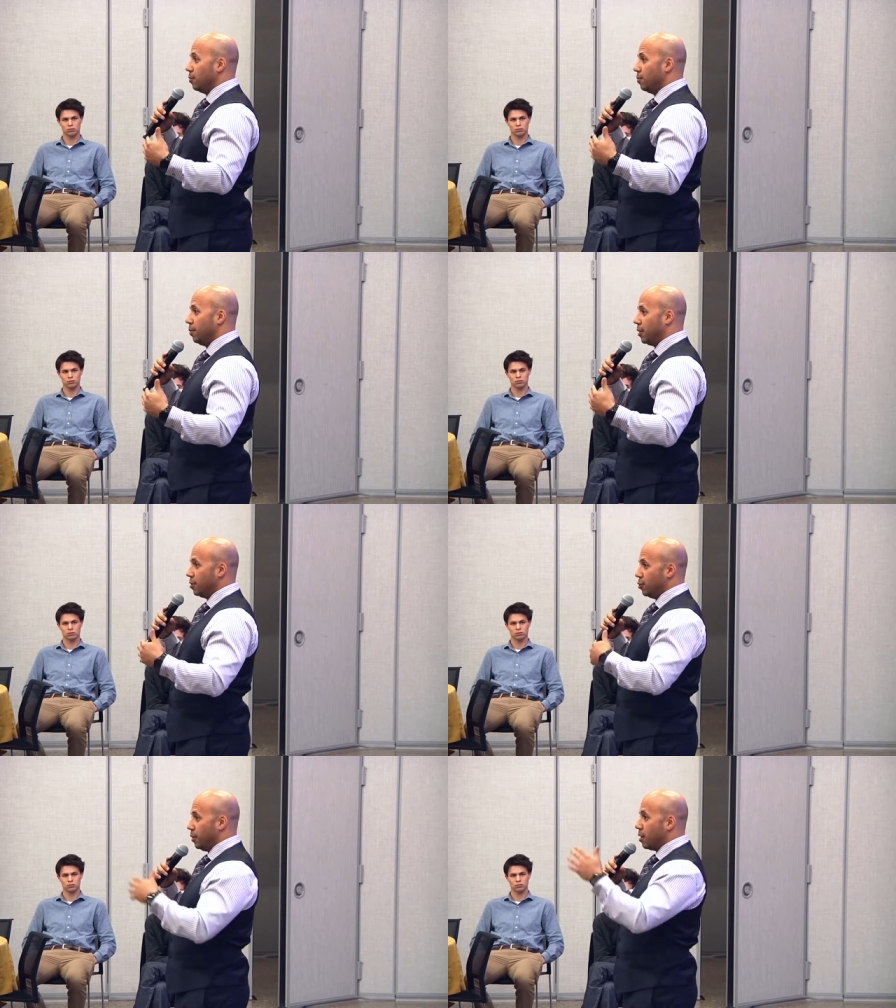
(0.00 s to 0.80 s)
you
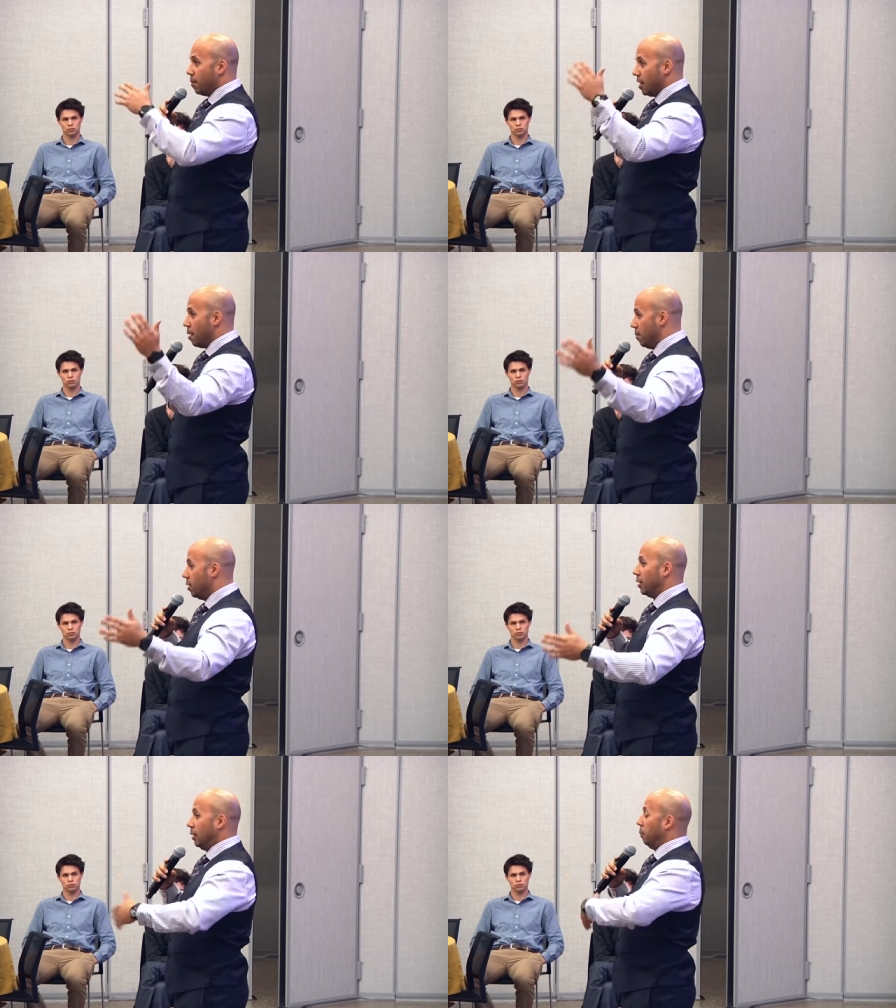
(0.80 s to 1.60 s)
because you become a
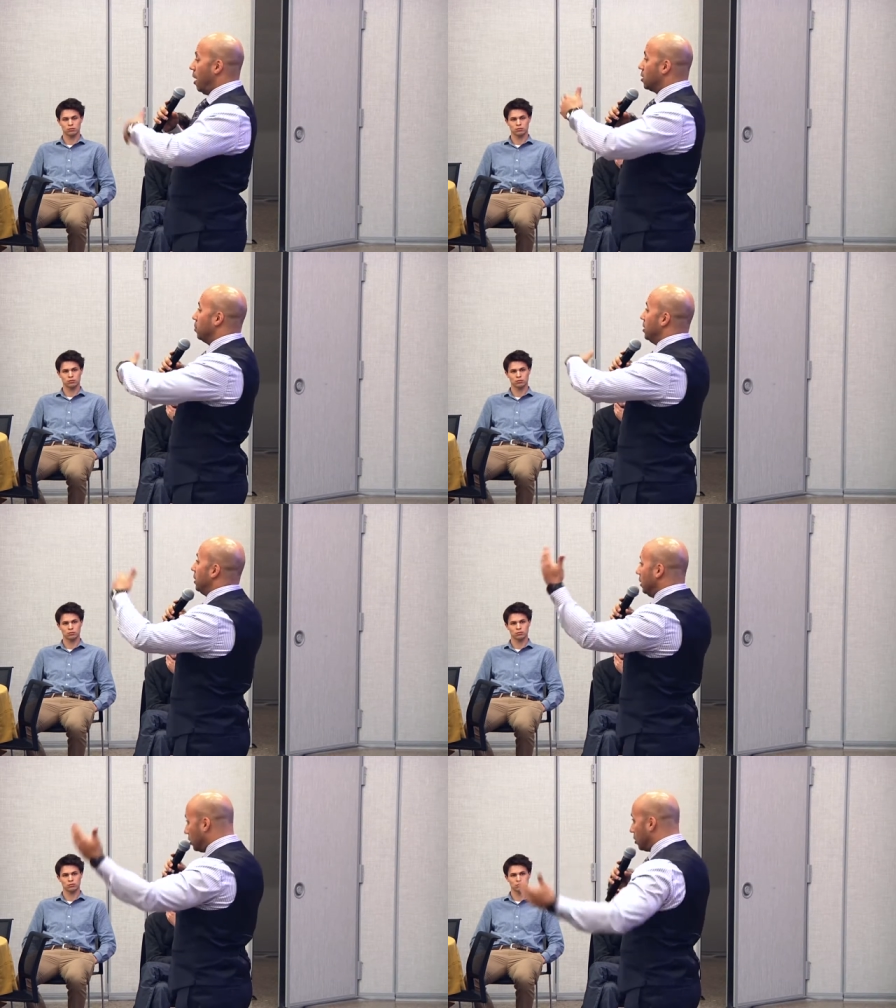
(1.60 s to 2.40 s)
liability and possibly
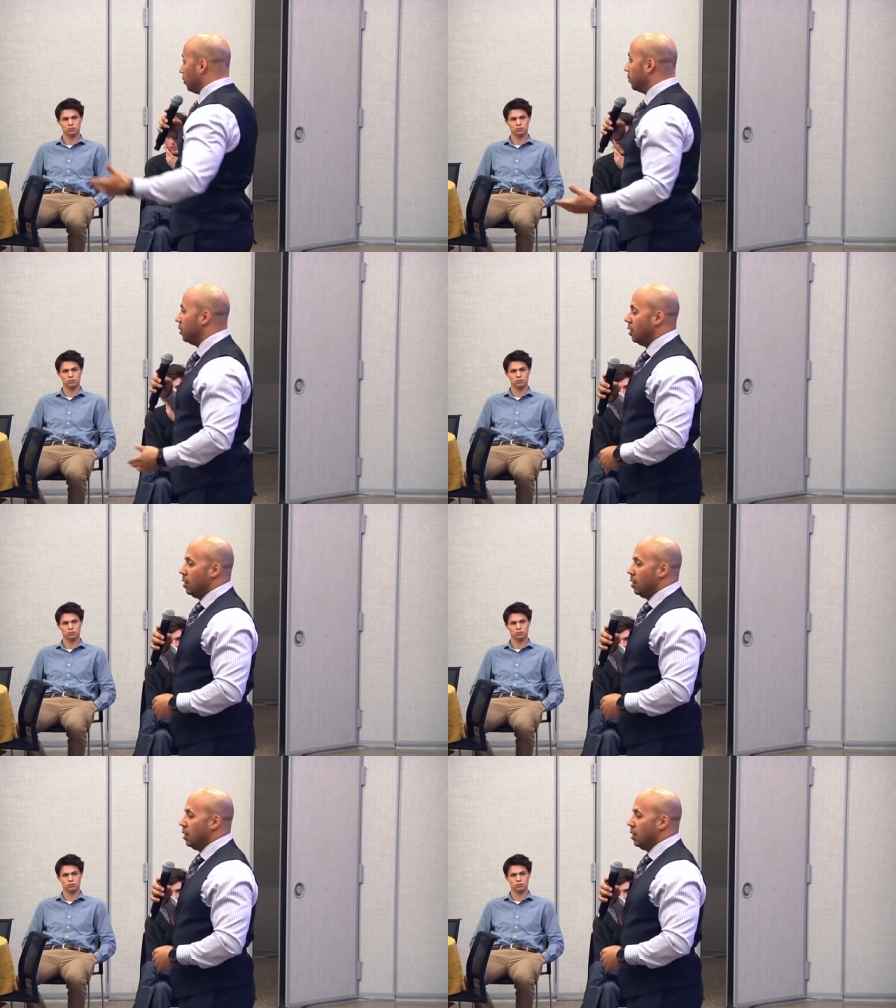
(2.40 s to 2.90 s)
stealing stuff.